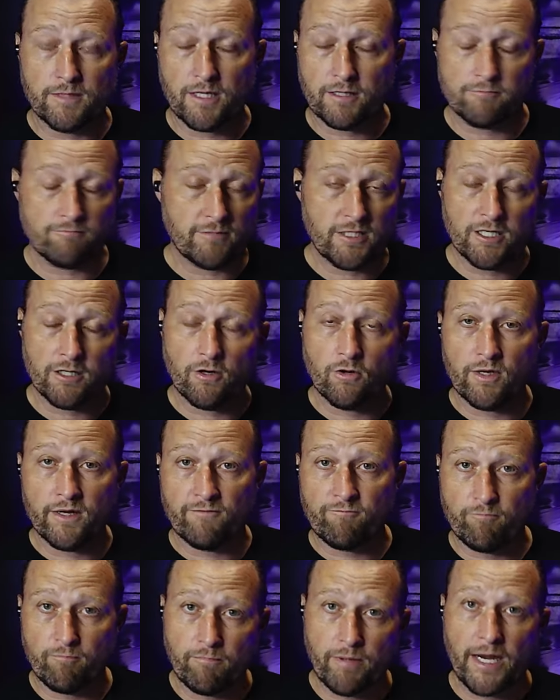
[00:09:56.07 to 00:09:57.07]
you know, if
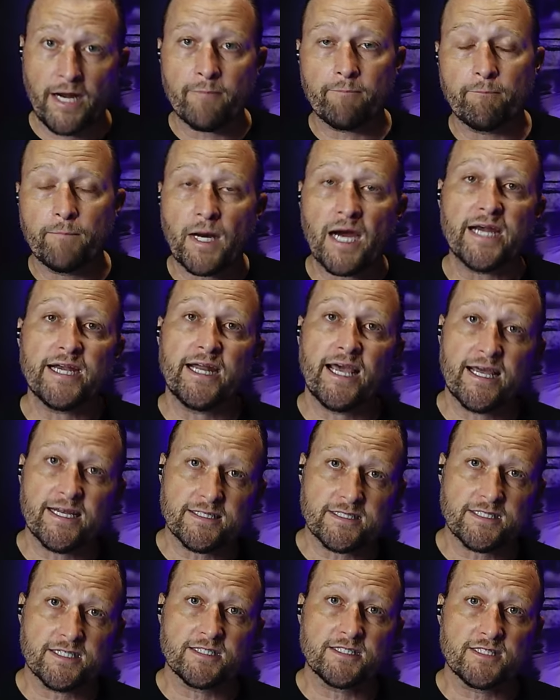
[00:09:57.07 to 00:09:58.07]

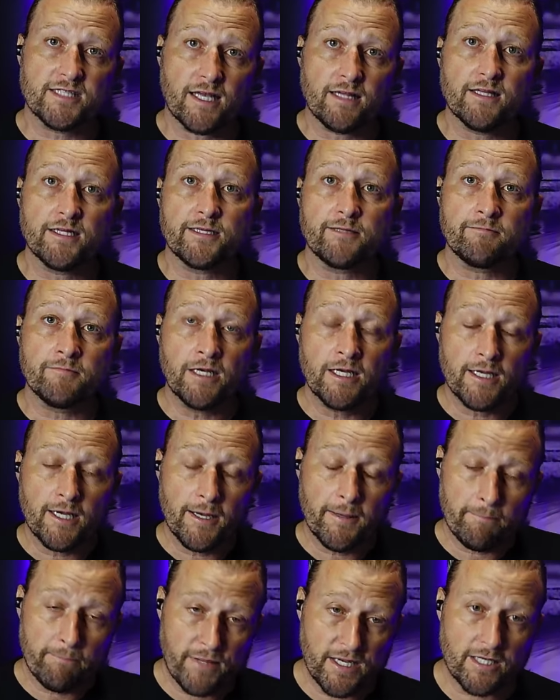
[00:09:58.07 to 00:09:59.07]
Binance is selling
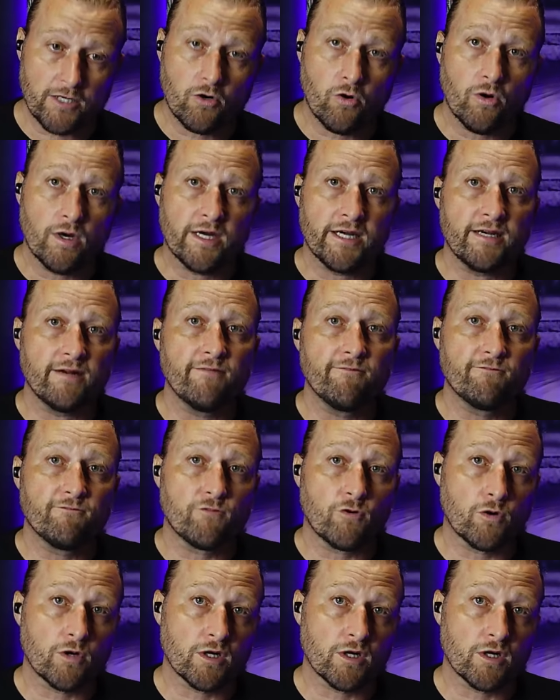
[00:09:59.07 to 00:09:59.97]
Bitcoin for